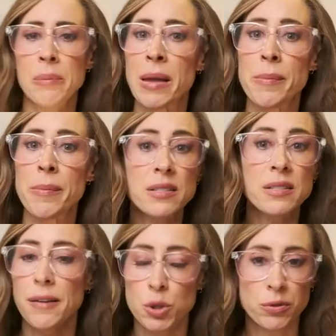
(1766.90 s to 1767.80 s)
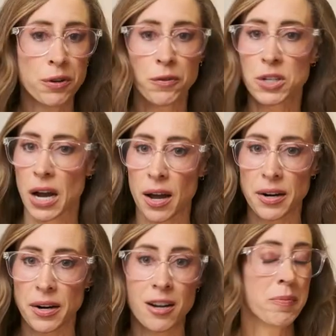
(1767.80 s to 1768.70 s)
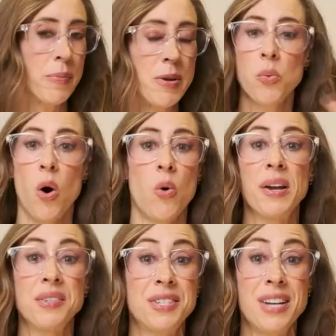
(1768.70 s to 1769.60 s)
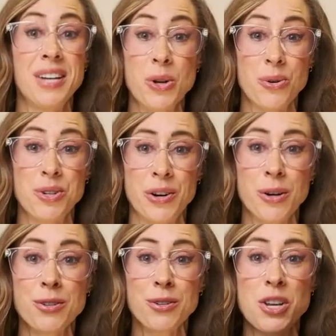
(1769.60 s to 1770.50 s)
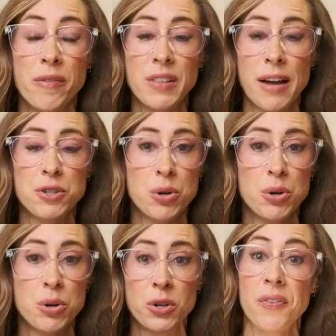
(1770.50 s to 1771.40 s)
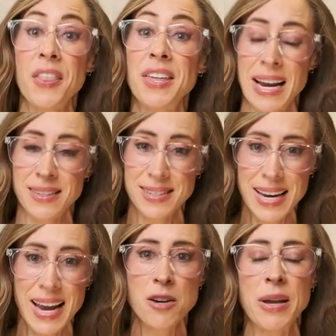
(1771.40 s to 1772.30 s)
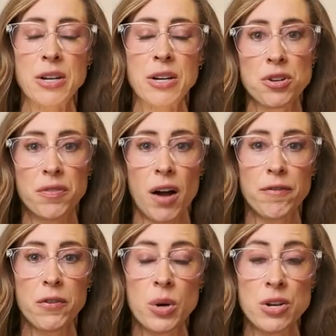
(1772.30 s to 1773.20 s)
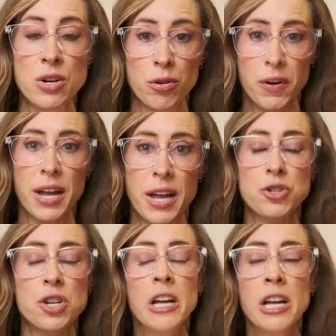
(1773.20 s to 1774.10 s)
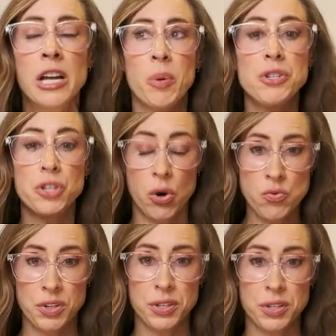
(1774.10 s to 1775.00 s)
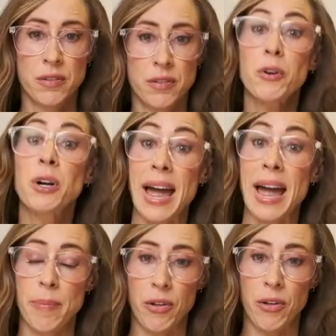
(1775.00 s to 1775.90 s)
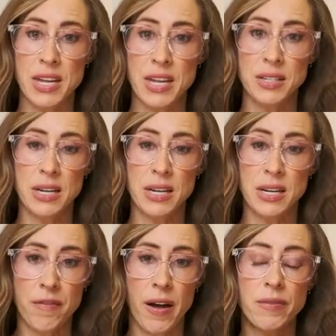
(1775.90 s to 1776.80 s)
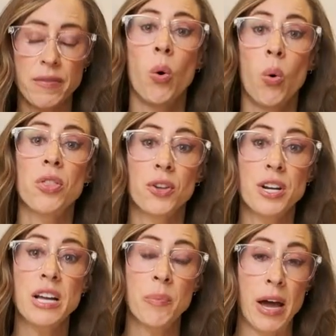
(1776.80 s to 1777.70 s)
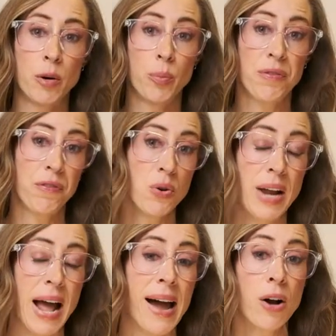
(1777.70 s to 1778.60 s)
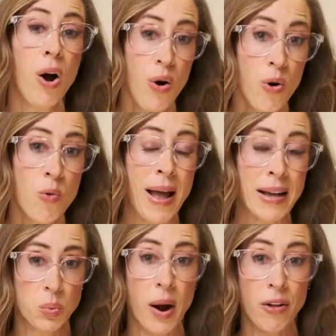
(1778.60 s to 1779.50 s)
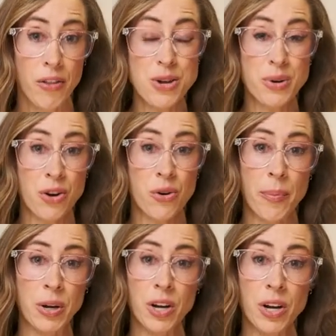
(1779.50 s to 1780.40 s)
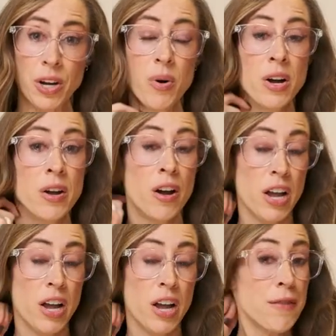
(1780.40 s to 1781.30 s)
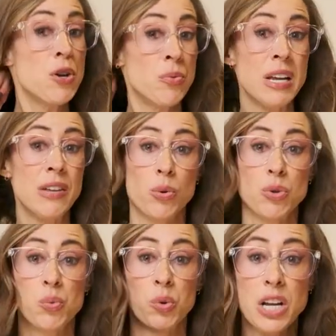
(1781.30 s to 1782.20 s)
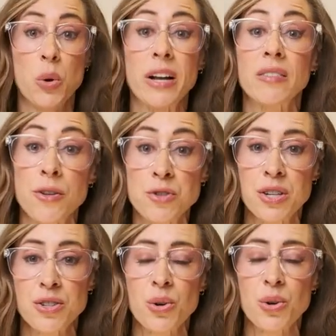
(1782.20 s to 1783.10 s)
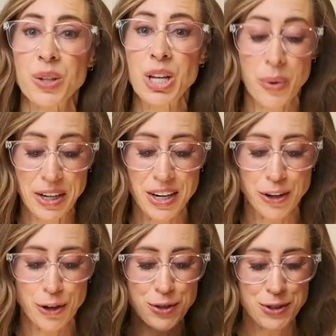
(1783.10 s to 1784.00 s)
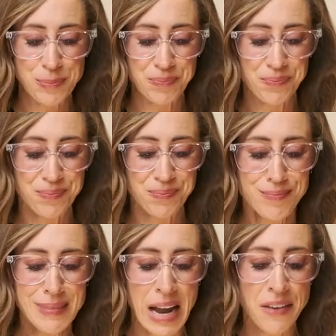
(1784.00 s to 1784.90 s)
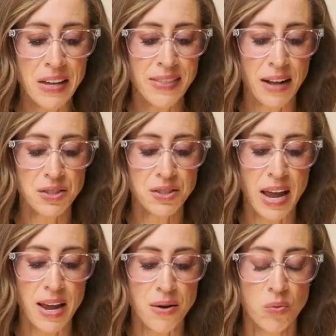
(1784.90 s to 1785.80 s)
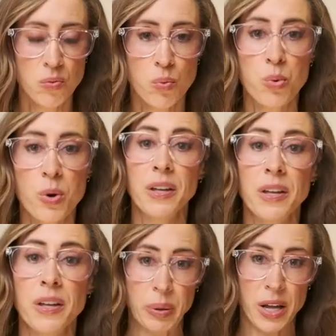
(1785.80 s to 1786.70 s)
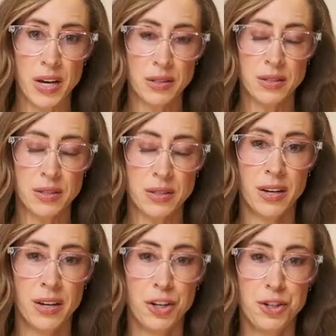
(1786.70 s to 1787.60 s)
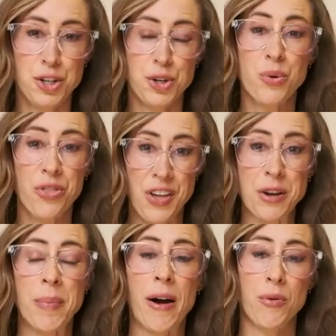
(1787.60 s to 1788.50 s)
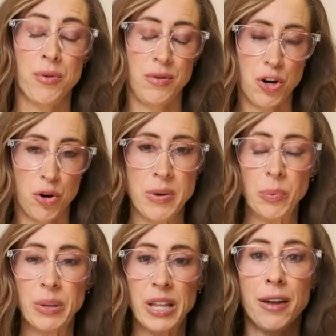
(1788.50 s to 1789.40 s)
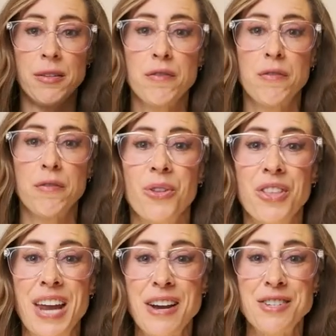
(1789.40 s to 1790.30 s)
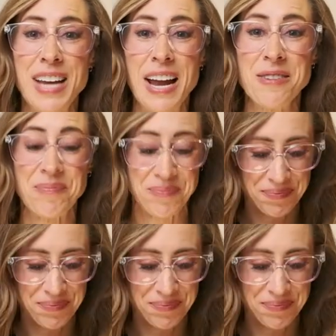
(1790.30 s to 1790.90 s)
maybe it's leftover frittata, maybe you always double your dinner so you have leftovers for the next day to make sure you've got food in your fridge. But don't forget about the idea of having whole 30 compatible food at home as well that you can grab and go if you need those really quick lunches or really quick dinners. I think that's a really good place to think about your meal plan for the next day.